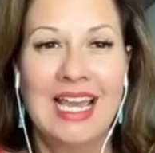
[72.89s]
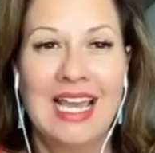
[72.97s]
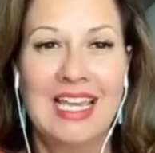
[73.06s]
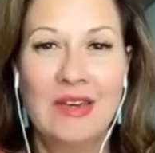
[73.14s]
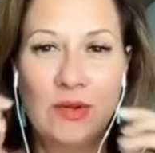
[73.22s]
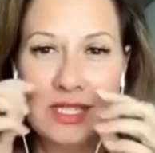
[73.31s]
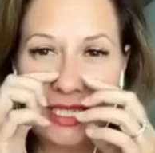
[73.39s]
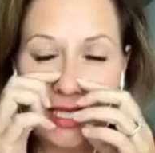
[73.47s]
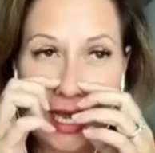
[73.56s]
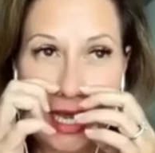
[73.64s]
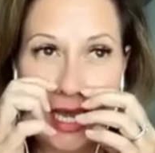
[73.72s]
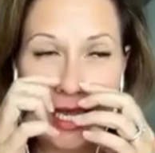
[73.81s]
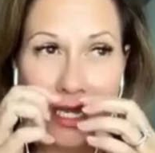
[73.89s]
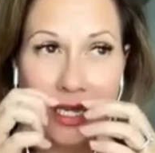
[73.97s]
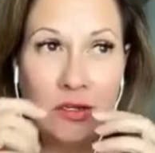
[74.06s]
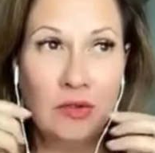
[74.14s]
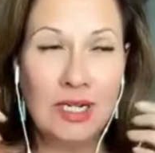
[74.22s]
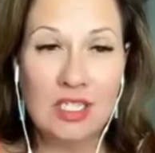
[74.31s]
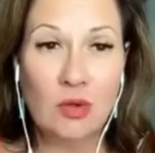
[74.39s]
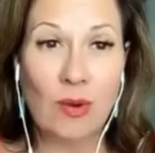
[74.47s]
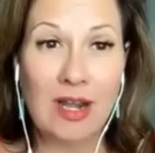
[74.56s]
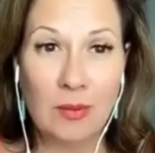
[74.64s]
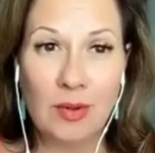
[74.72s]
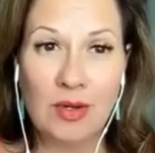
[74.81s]
he would say, you need to
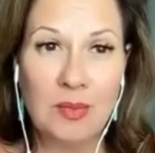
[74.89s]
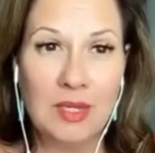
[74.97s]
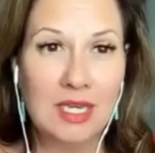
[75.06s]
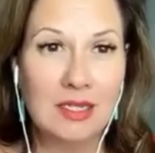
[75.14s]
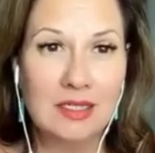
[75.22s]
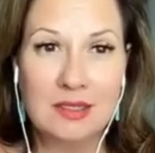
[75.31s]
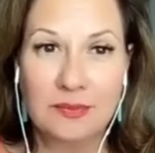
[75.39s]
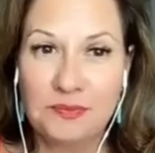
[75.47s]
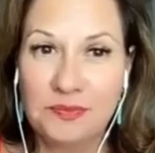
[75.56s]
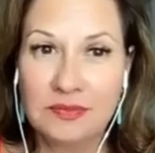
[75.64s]
write a book because